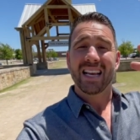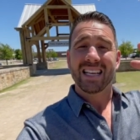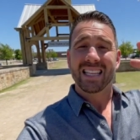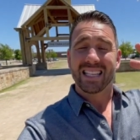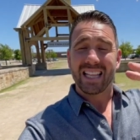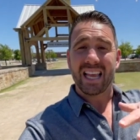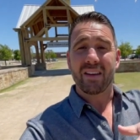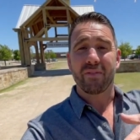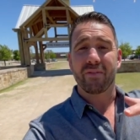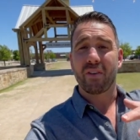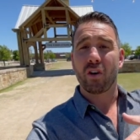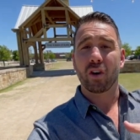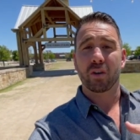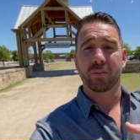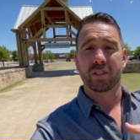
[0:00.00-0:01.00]
Light
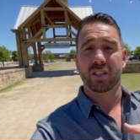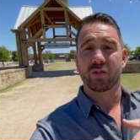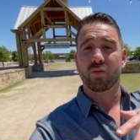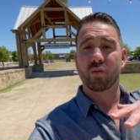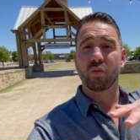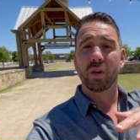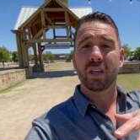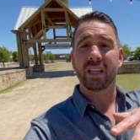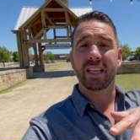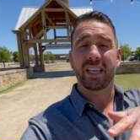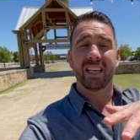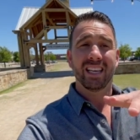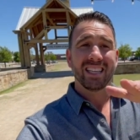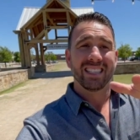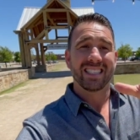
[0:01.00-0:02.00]
Farms really
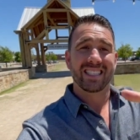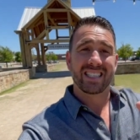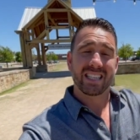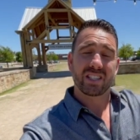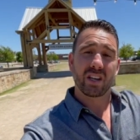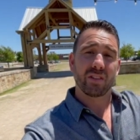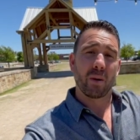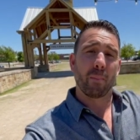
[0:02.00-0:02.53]
sits on the